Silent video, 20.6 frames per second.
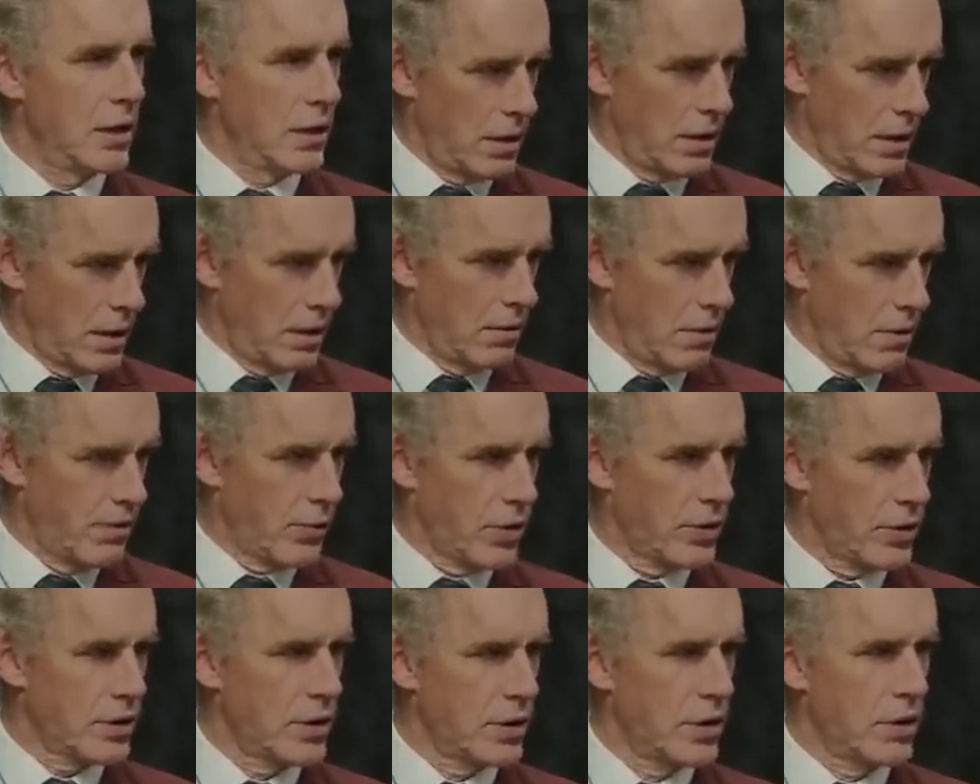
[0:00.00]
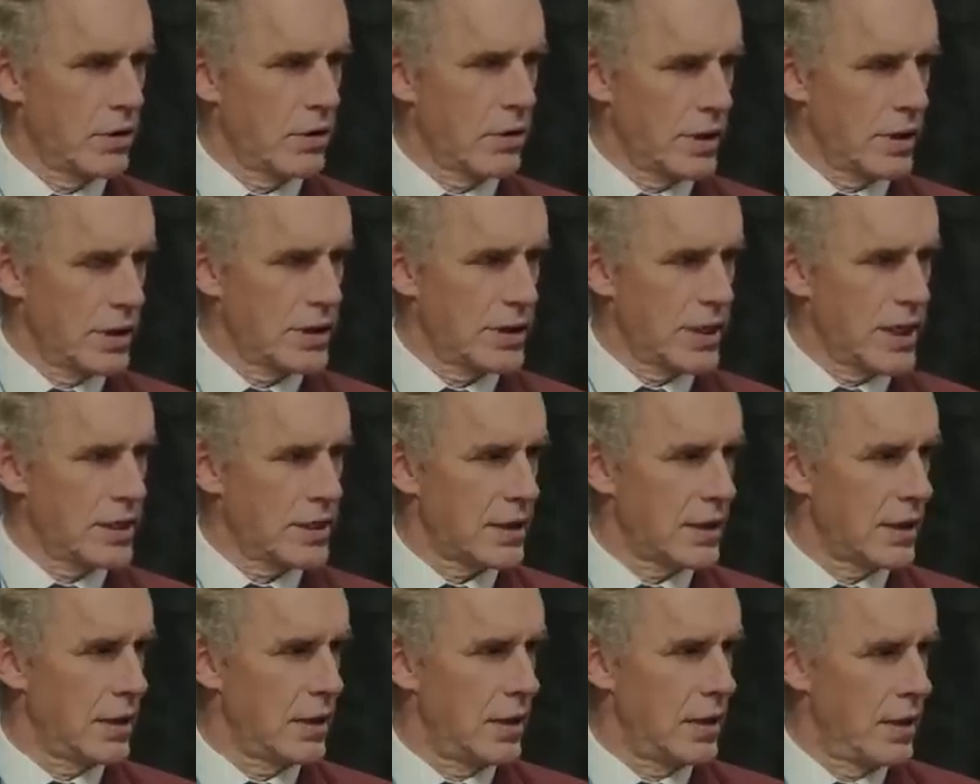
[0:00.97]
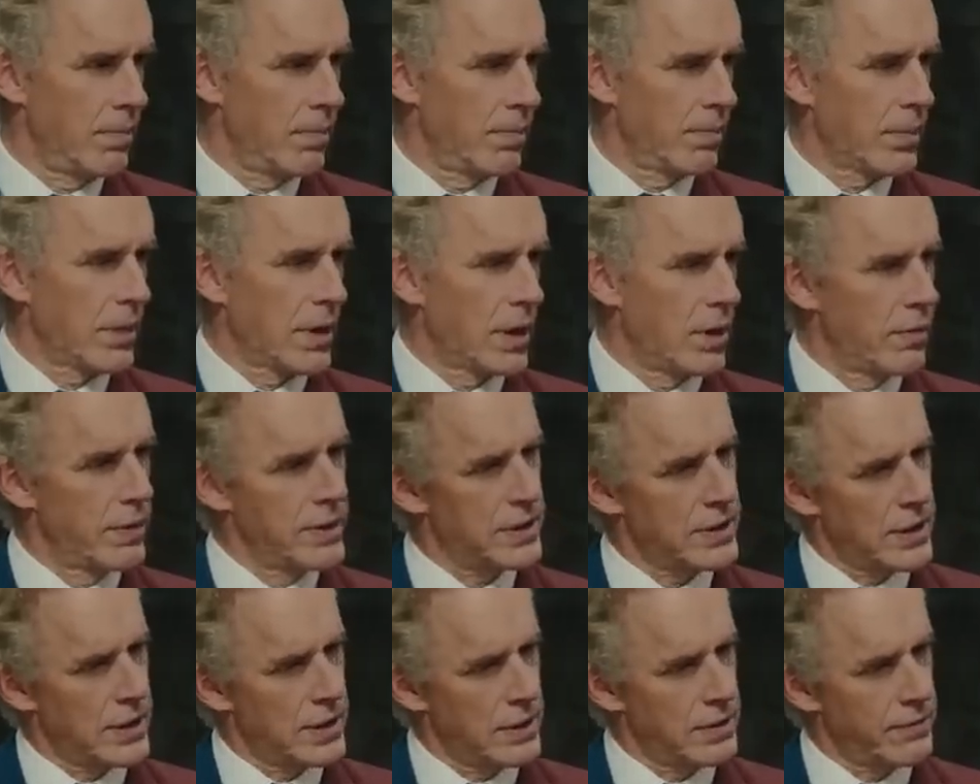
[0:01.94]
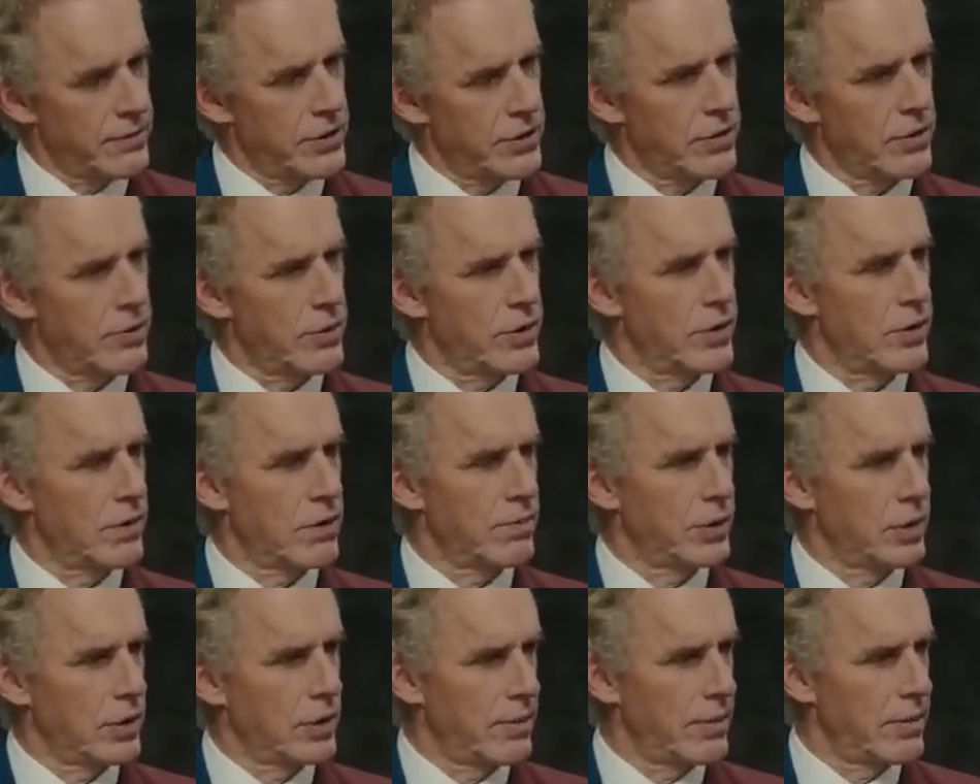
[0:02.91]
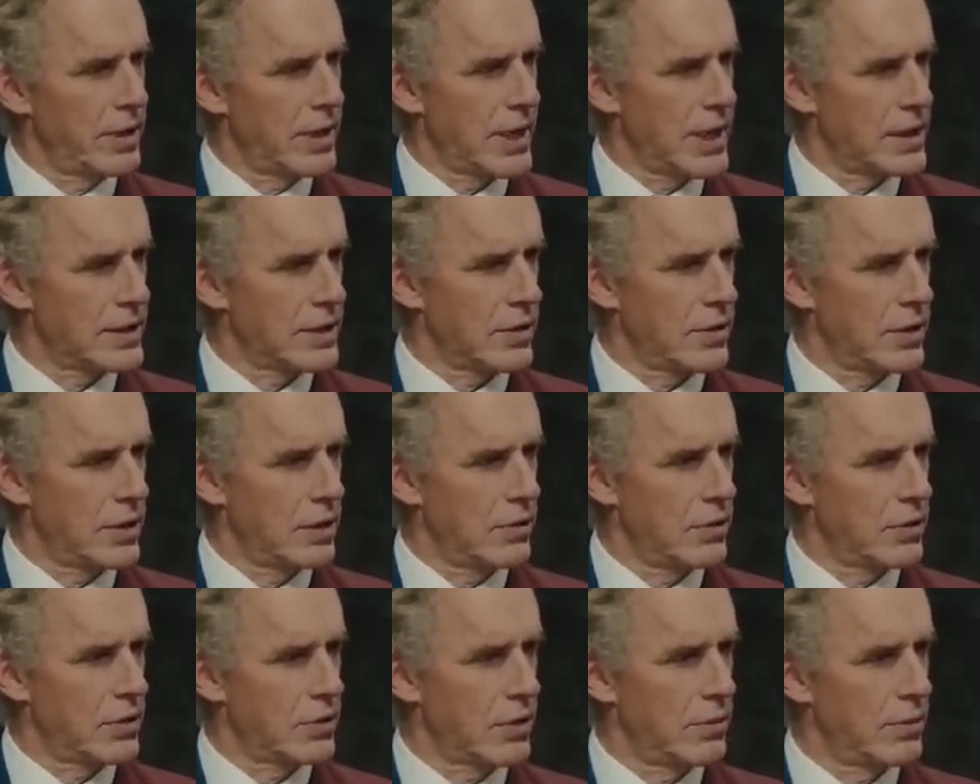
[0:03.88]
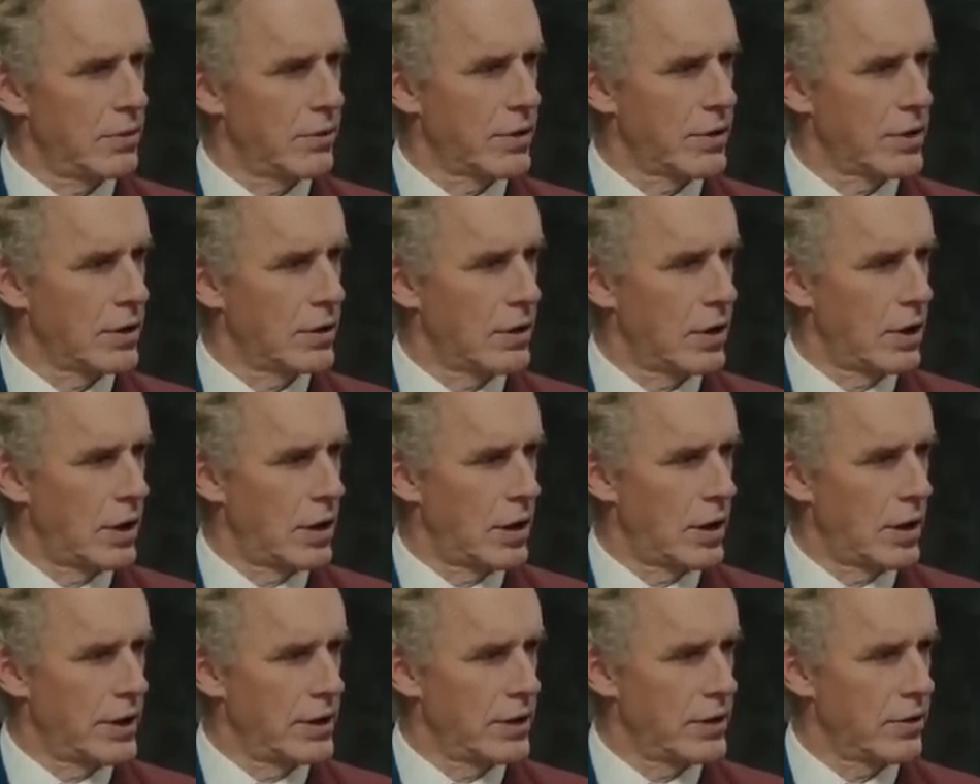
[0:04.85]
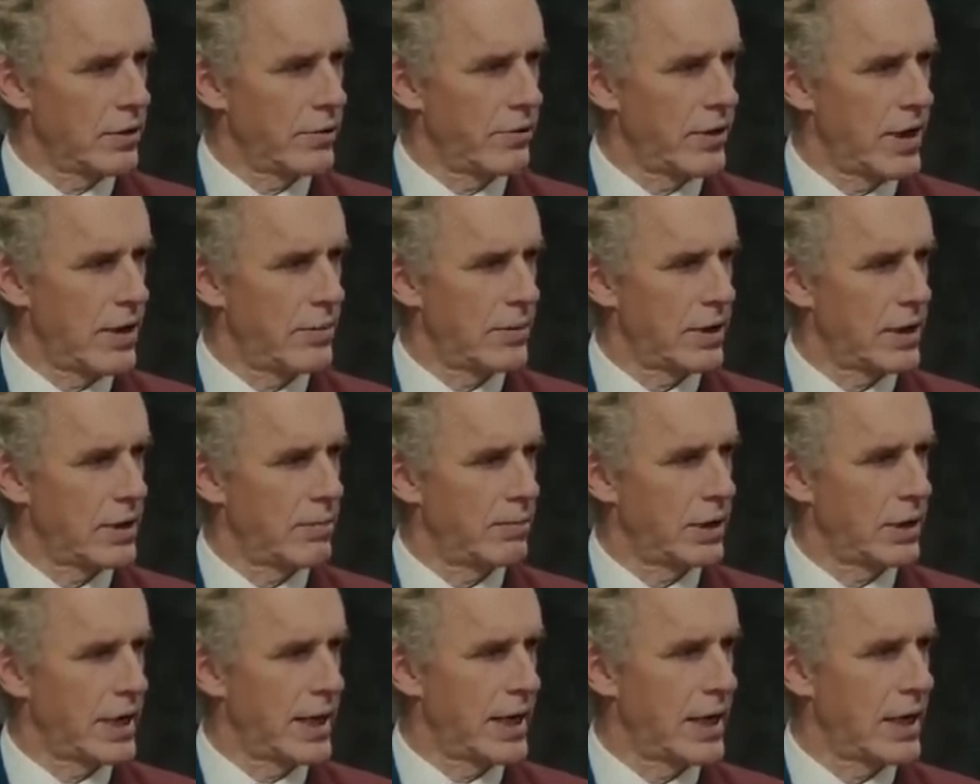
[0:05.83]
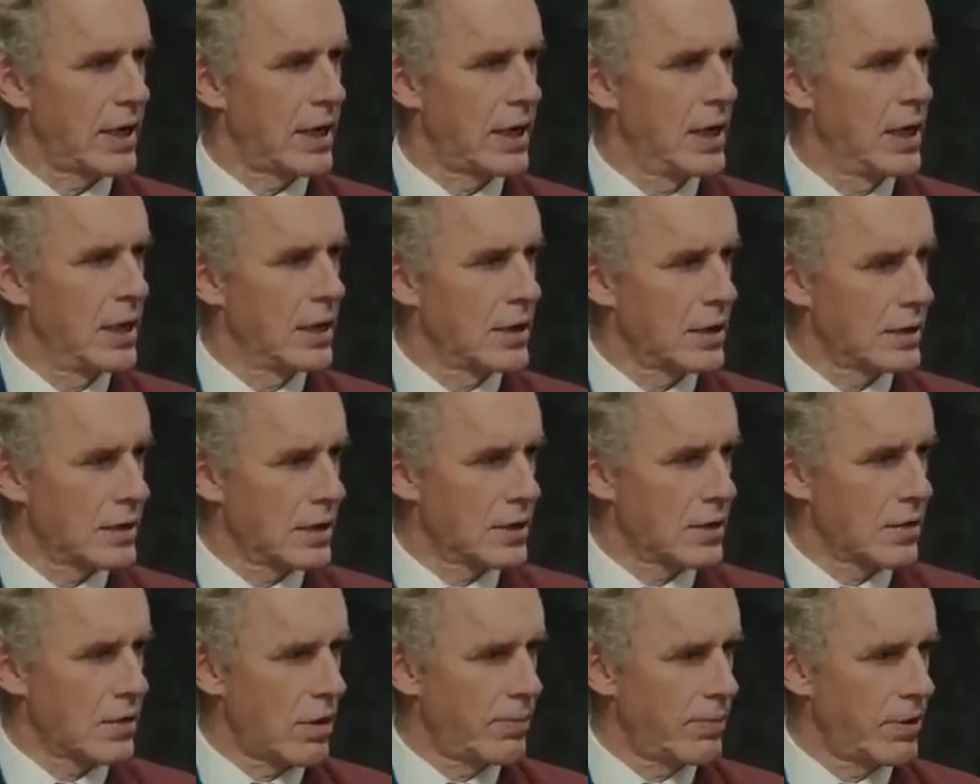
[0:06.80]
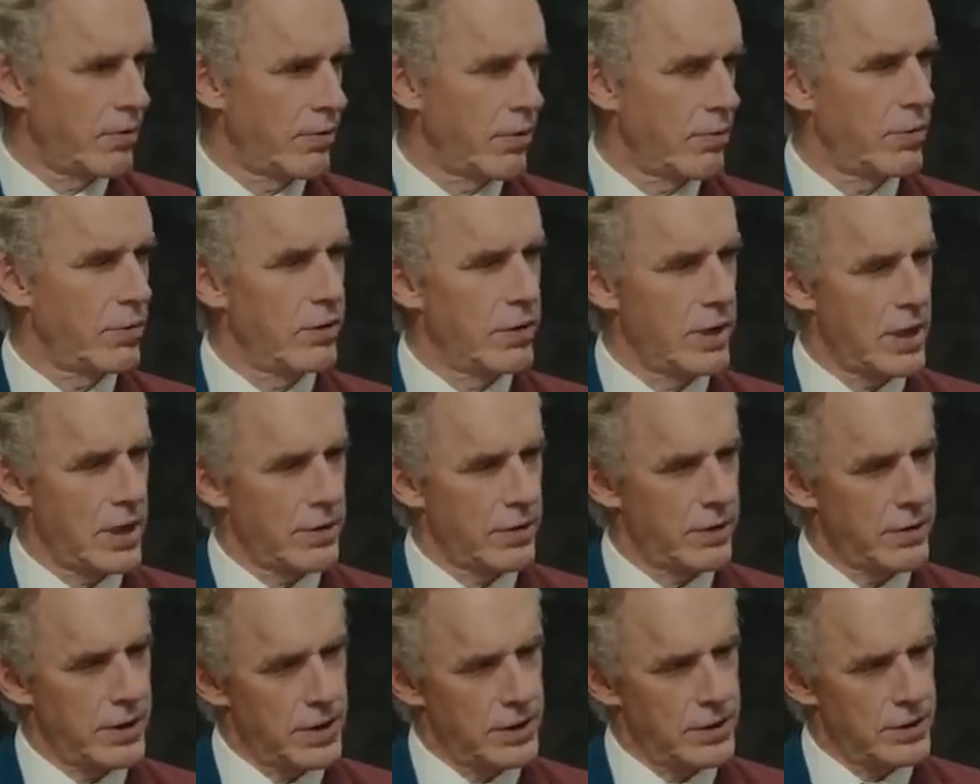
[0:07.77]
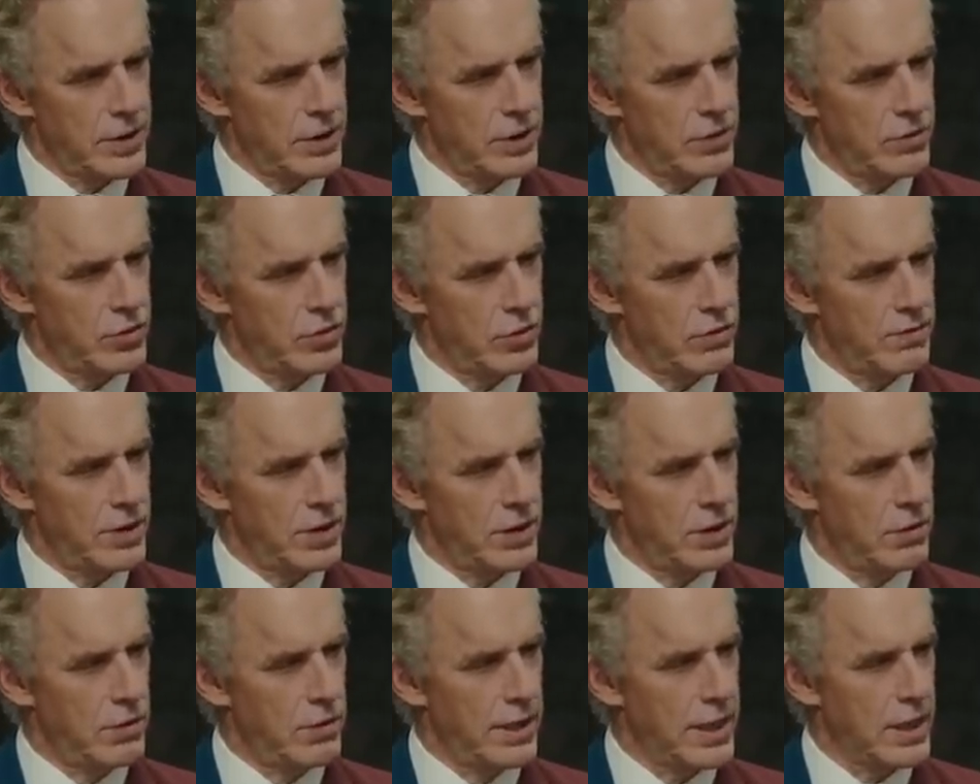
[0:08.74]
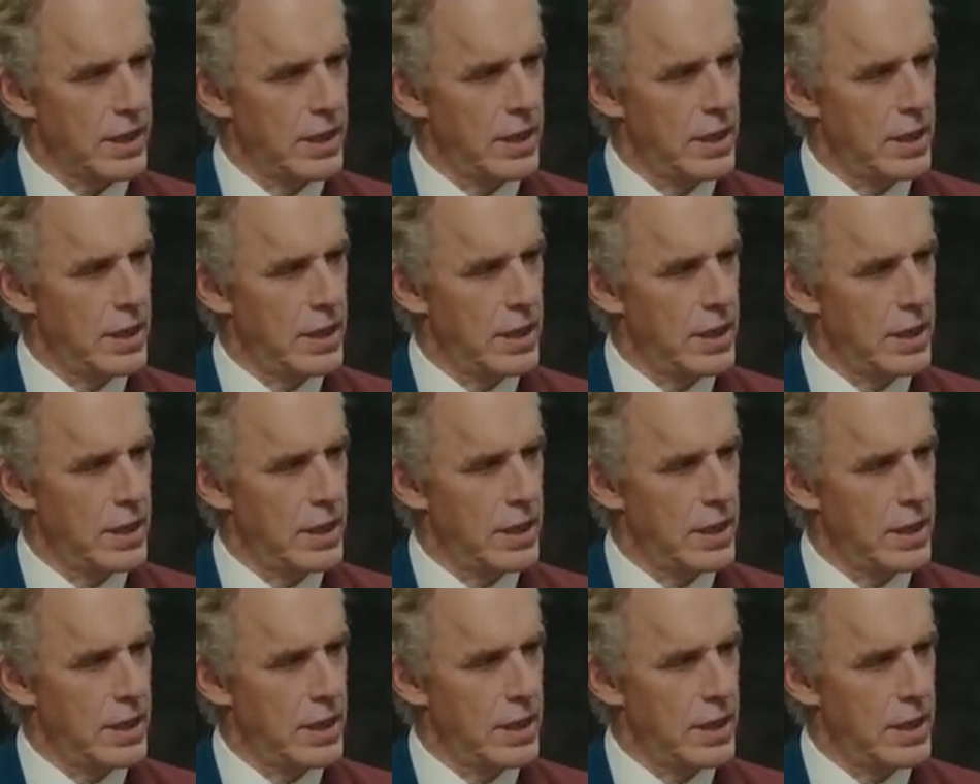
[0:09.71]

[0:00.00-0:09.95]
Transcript: the, the person you're assessing, now, is it interfering with your employment? Has it got you in trouble with the law? Is your family complaining? Does it stop you from doing other things that you should be doing?